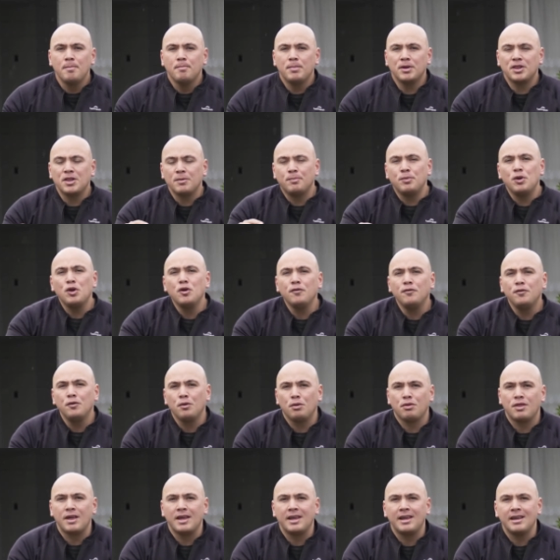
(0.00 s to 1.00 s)
but the beautiful
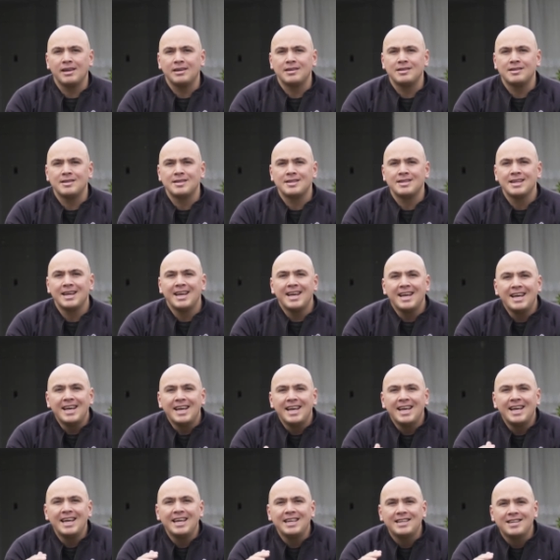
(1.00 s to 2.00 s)
thing is,
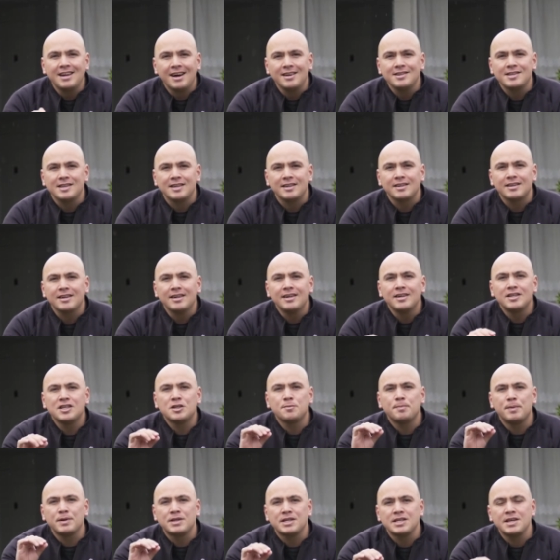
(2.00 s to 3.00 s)
He does it
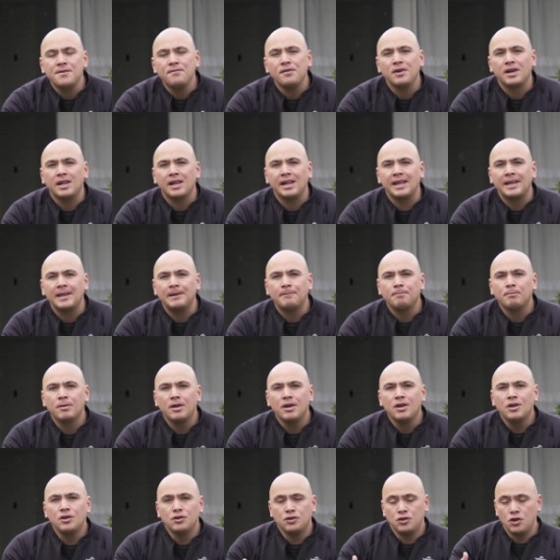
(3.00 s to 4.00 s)
specifically
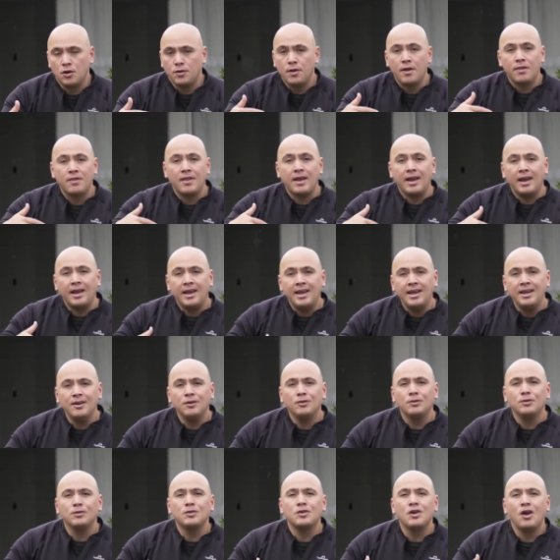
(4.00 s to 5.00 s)
so that they're
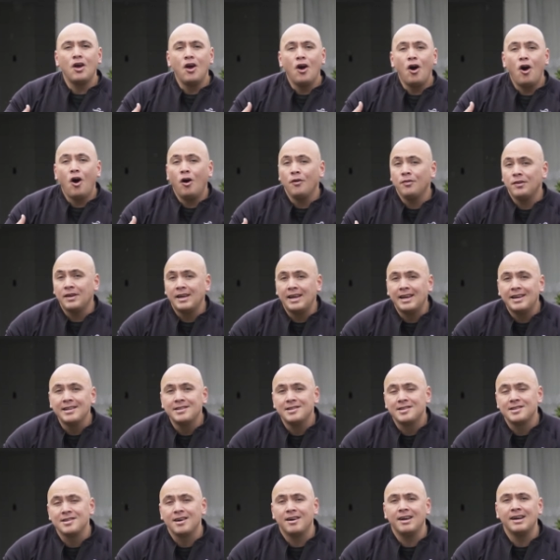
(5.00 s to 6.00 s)
healed on the
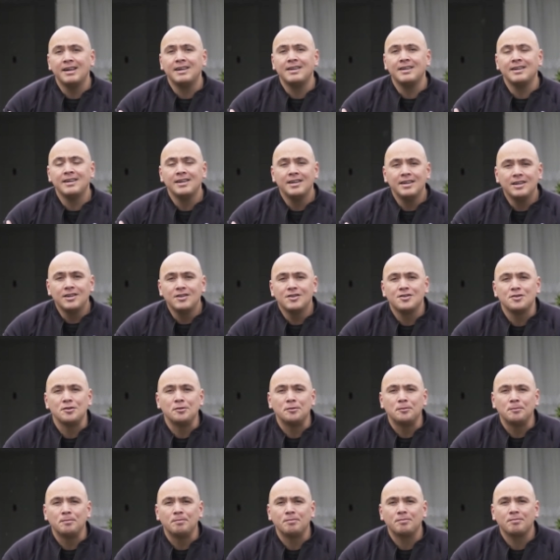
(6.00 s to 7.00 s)
inside
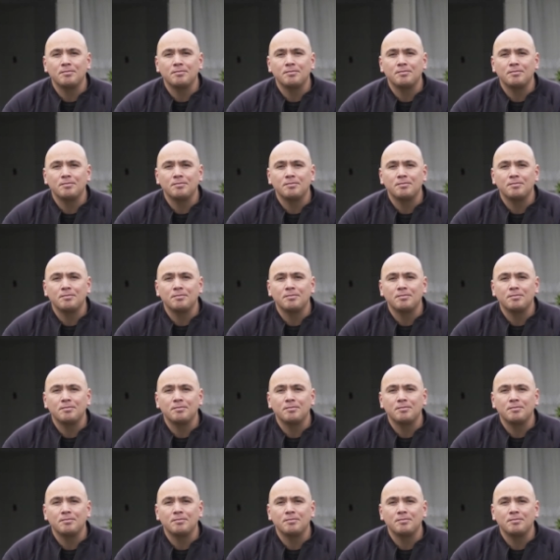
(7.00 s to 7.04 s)
too.